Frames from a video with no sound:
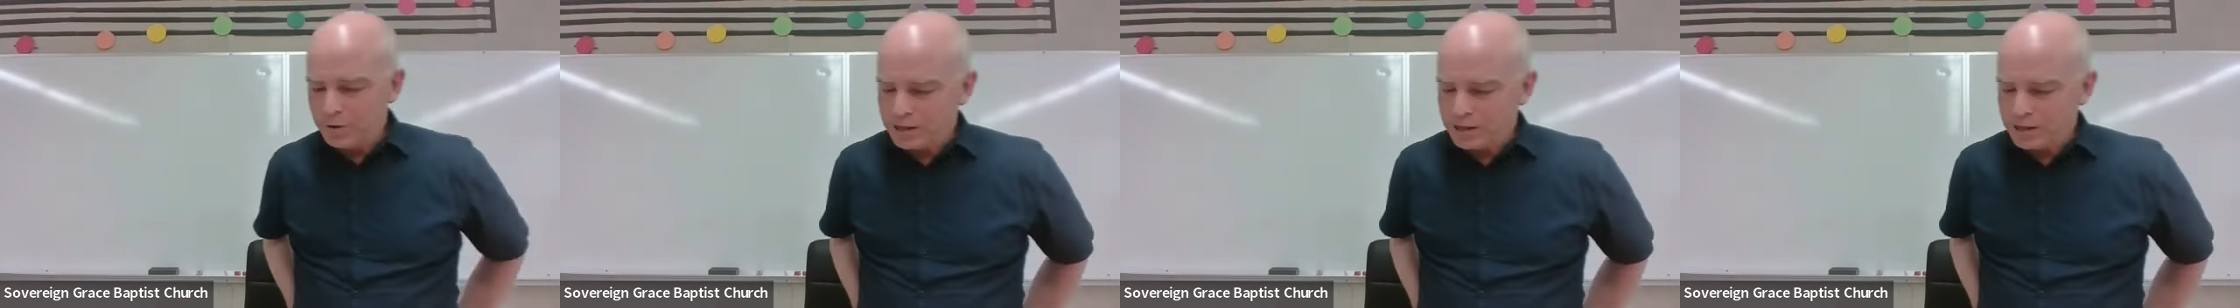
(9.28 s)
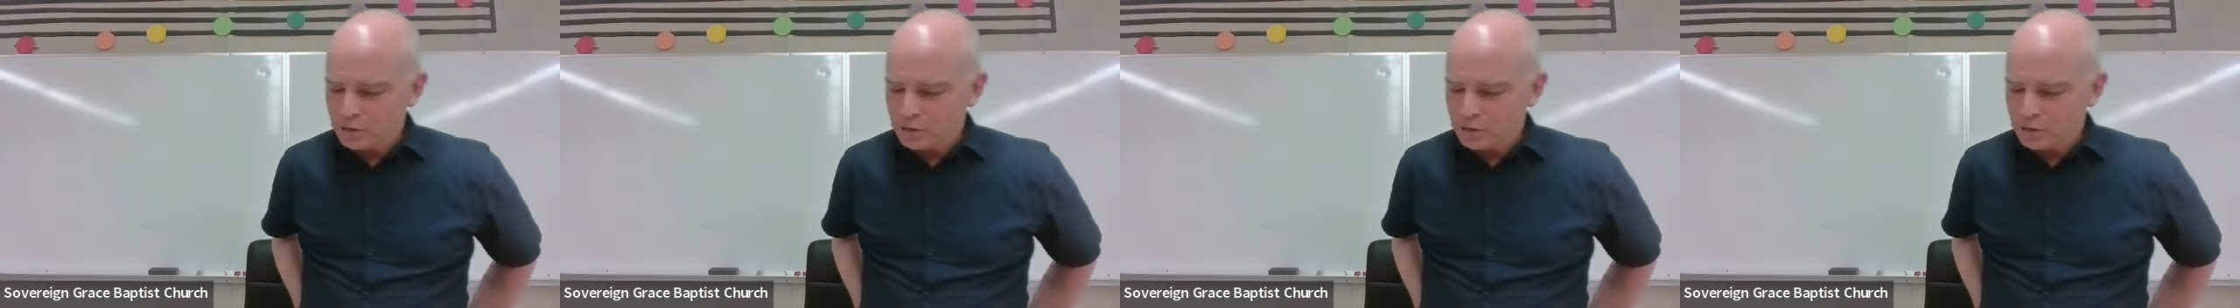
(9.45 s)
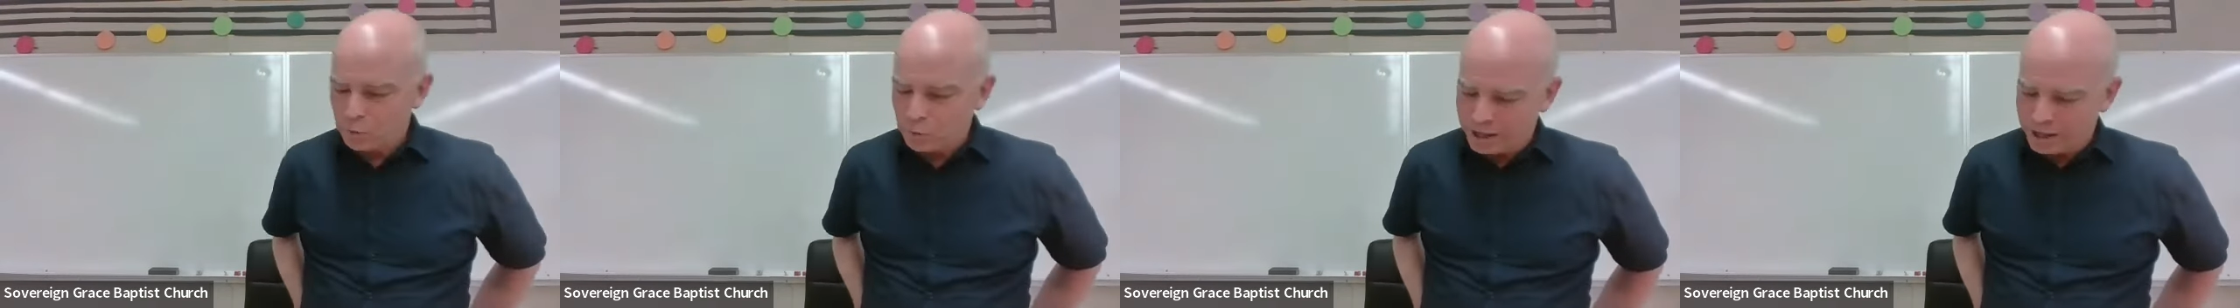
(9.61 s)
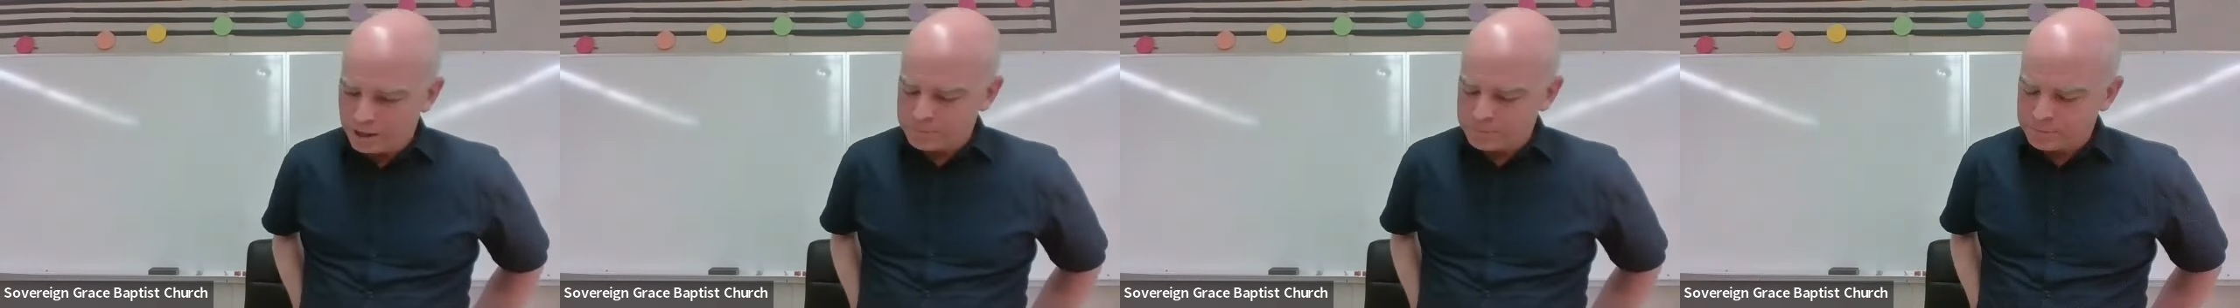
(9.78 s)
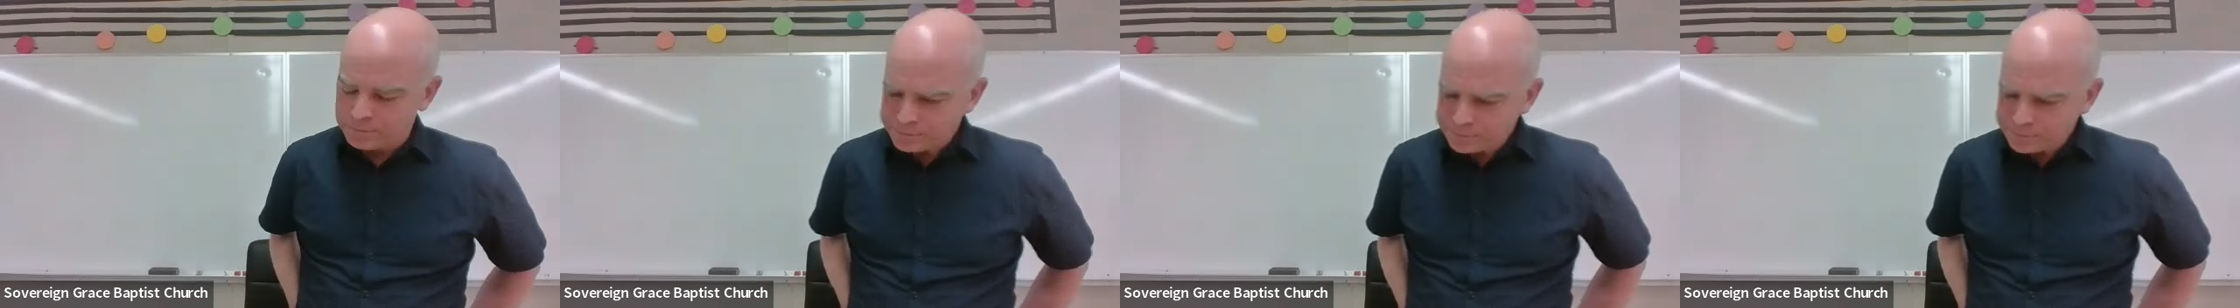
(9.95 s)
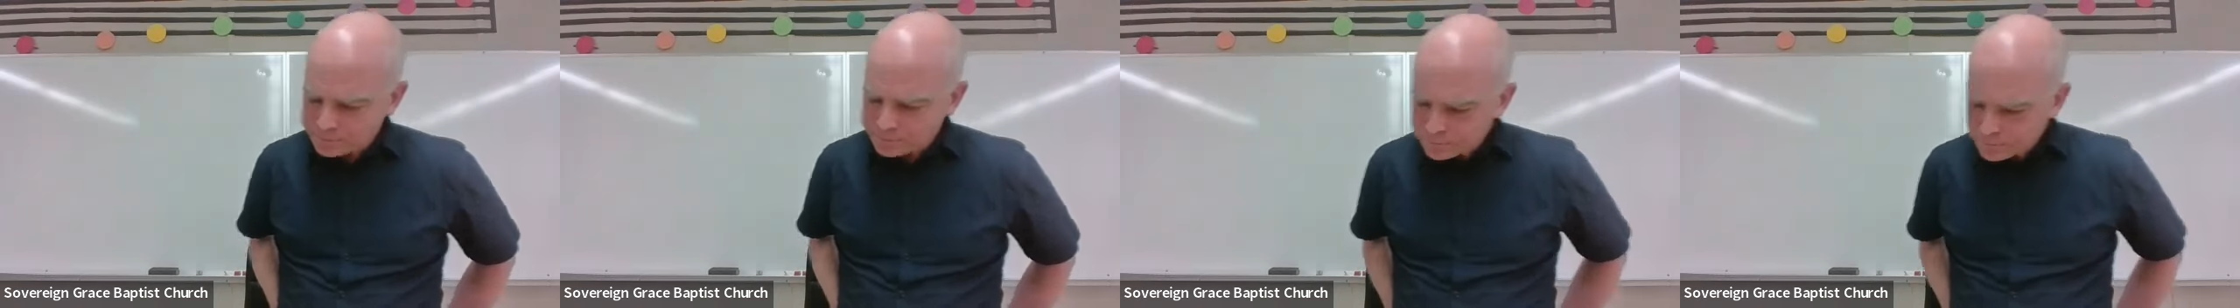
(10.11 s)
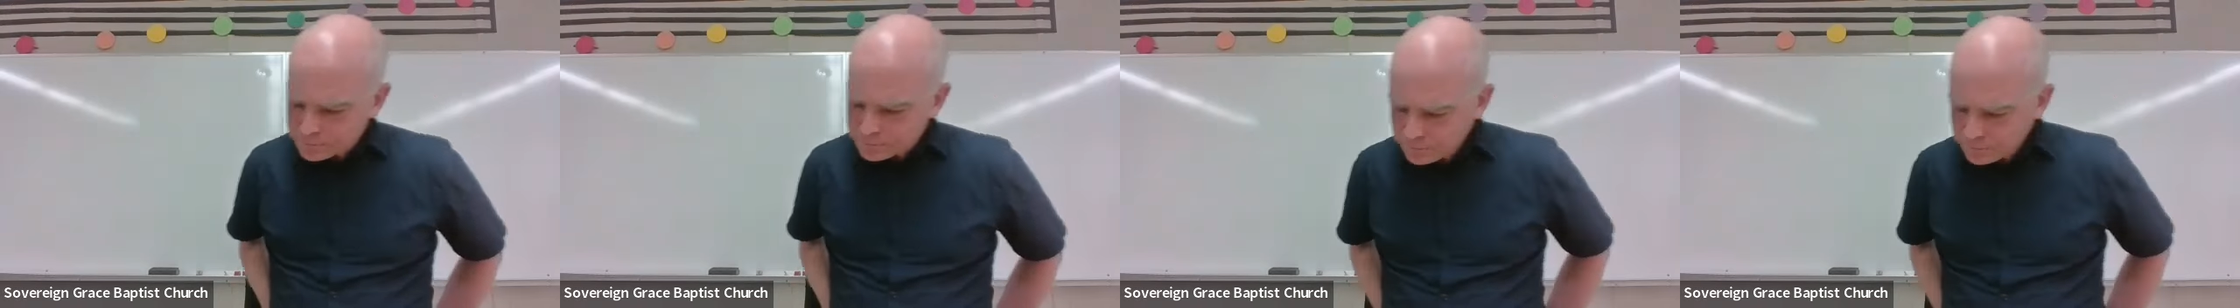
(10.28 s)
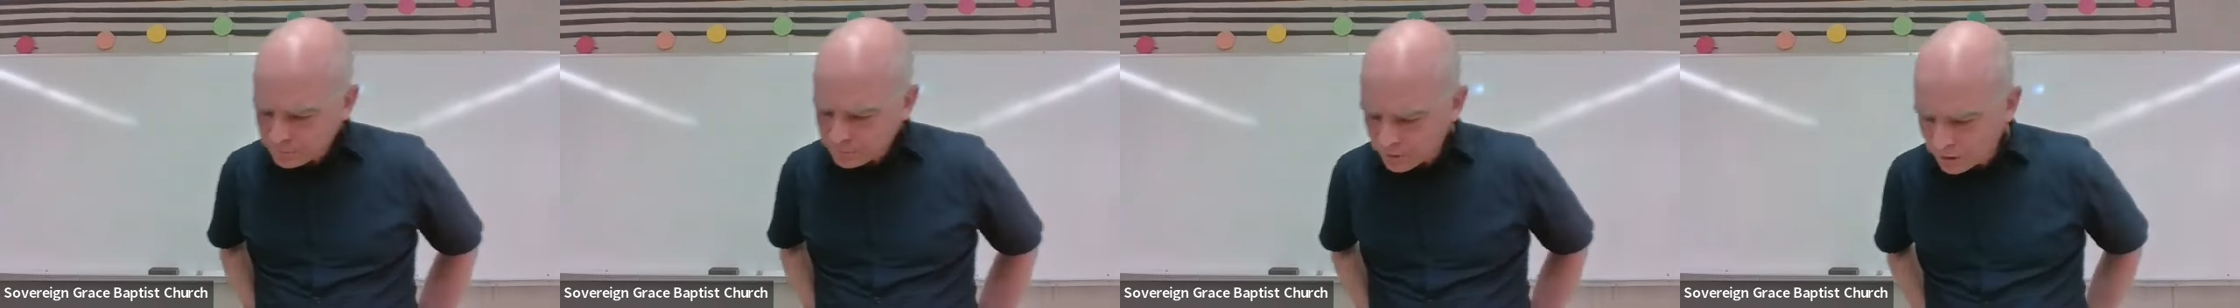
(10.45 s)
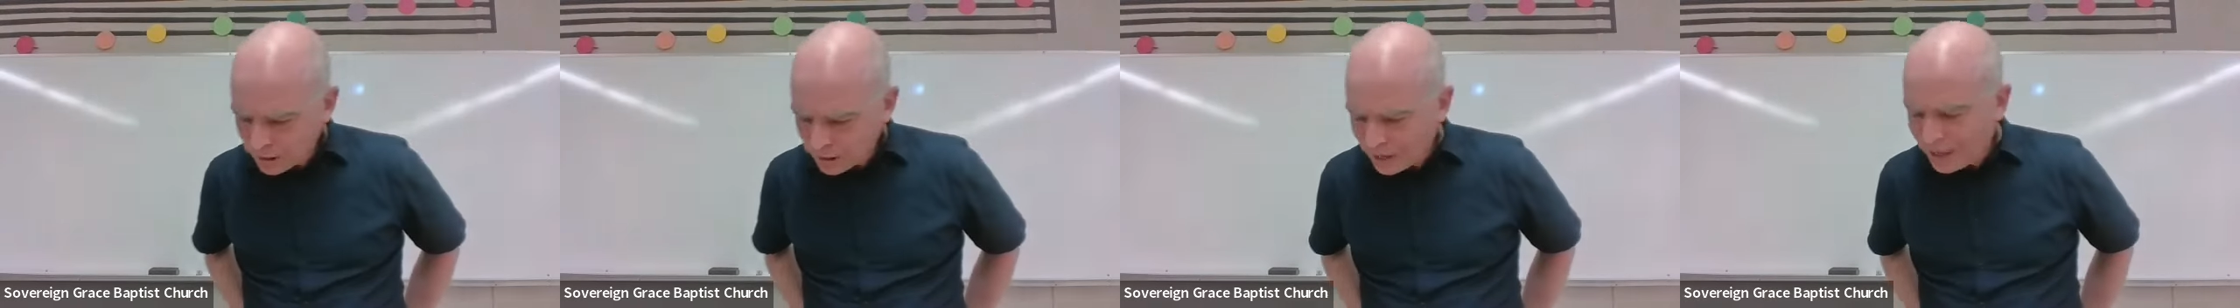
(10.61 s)
of the woman at the well.
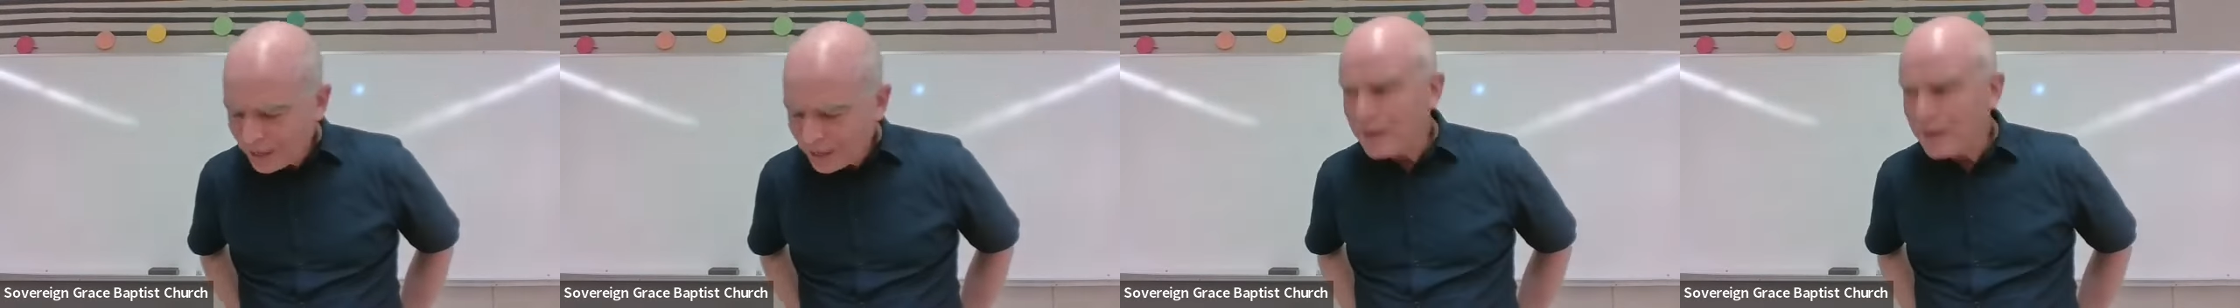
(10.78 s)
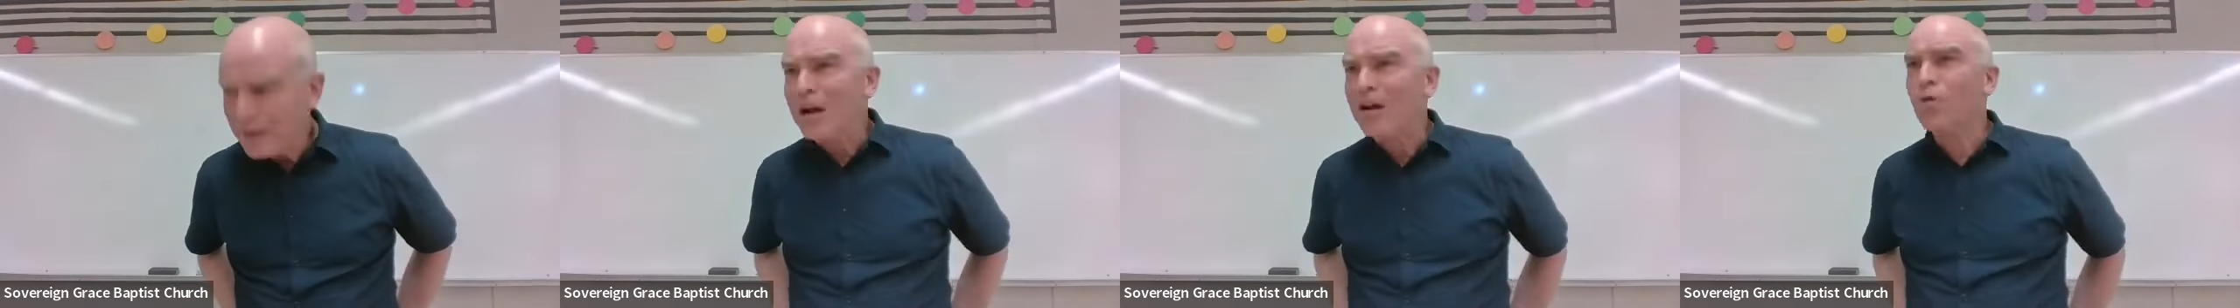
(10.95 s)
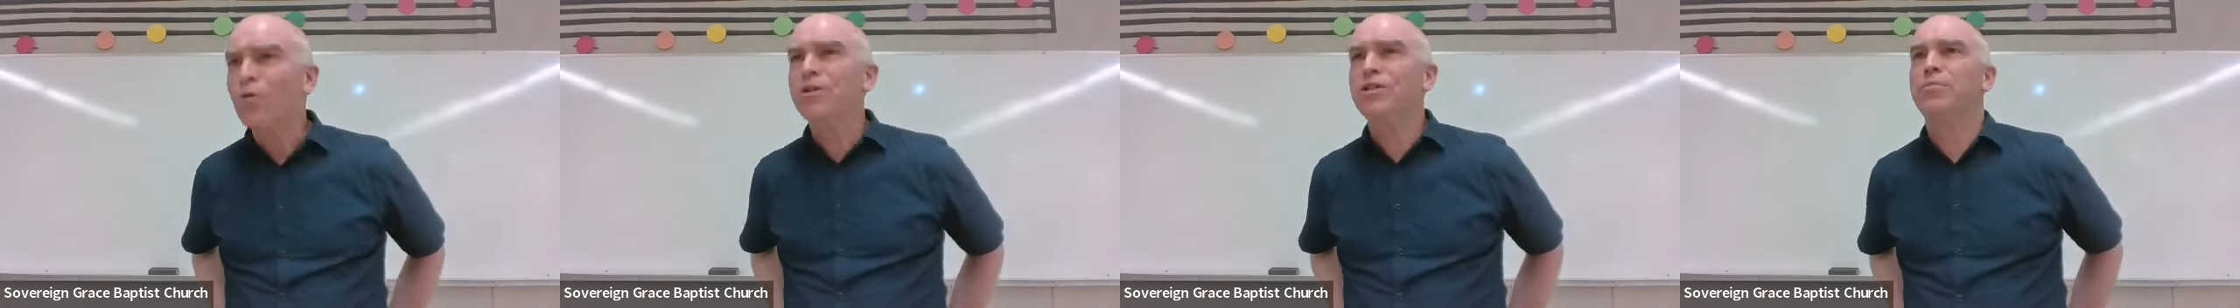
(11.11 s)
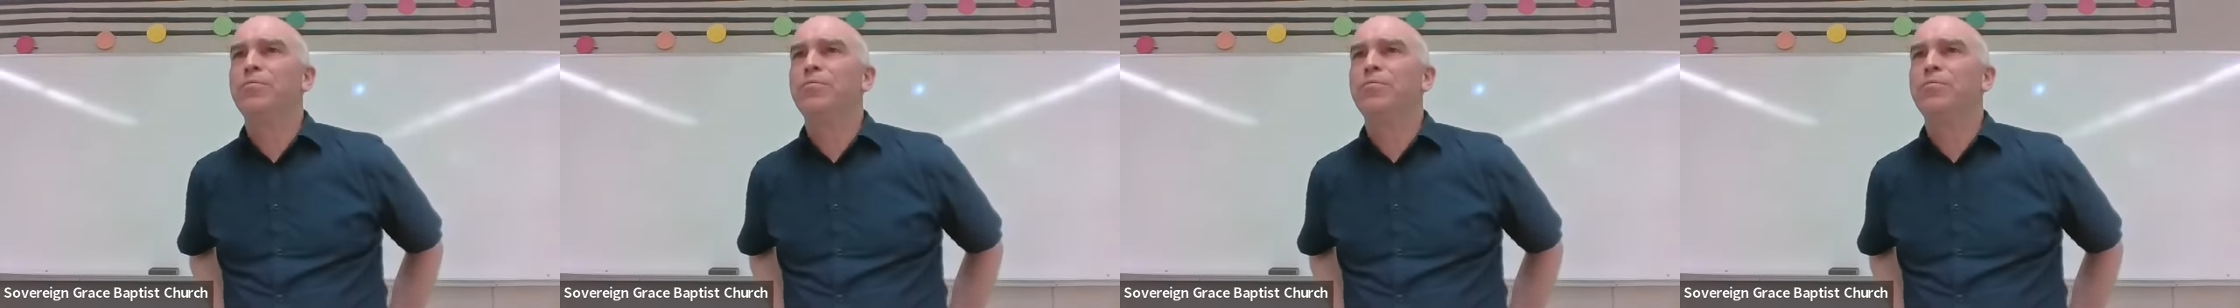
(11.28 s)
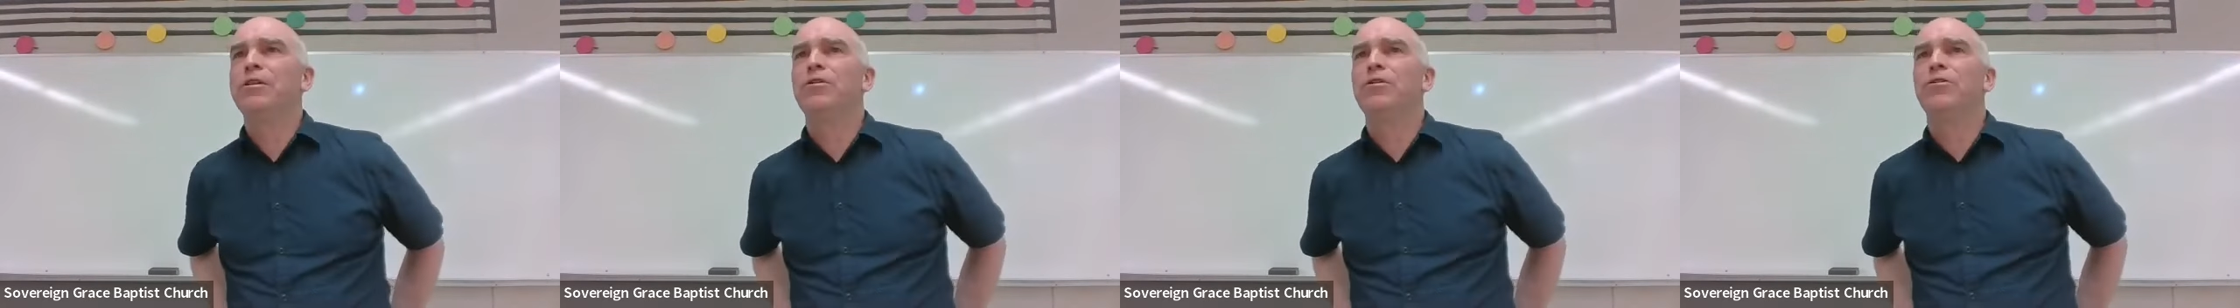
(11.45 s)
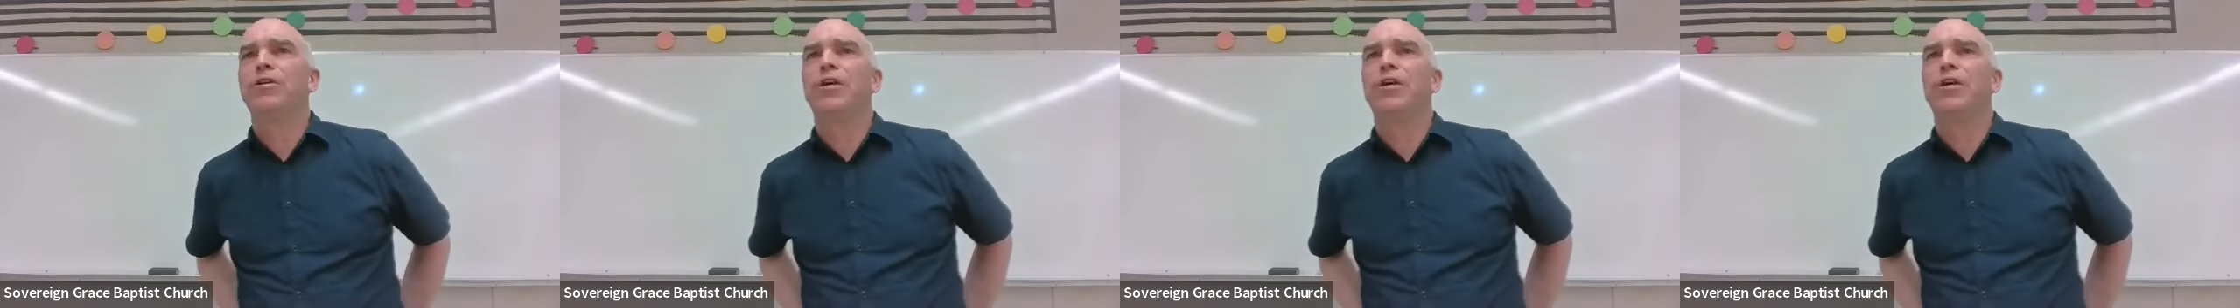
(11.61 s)
And I'm not going to be